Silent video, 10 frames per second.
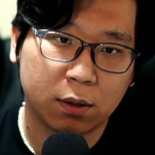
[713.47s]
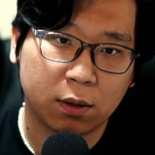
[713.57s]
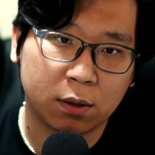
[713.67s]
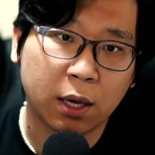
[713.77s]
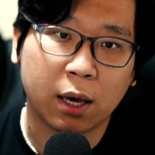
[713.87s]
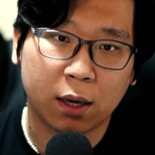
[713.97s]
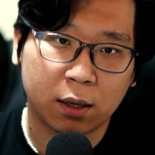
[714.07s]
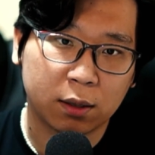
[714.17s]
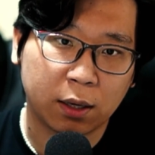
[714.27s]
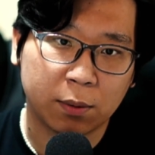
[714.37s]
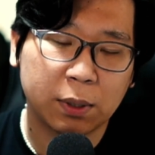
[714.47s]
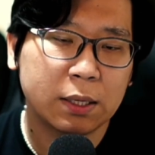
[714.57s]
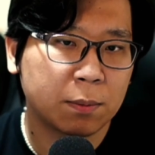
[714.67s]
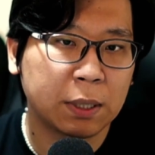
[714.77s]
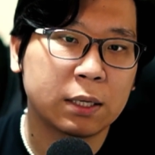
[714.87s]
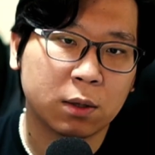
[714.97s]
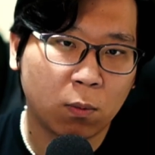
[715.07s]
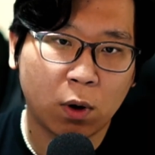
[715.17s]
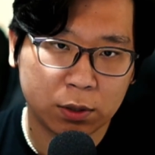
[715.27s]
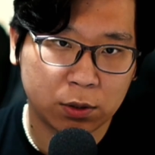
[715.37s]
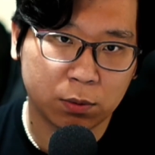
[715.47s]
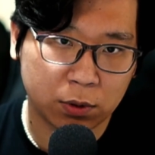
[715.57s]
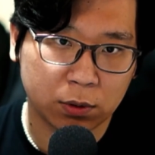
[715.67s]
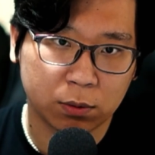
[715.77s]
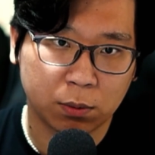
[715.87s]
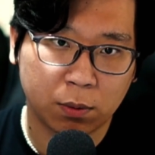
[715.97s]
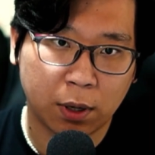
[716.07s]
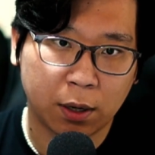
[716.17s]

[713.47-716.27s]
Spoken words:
because it wants you to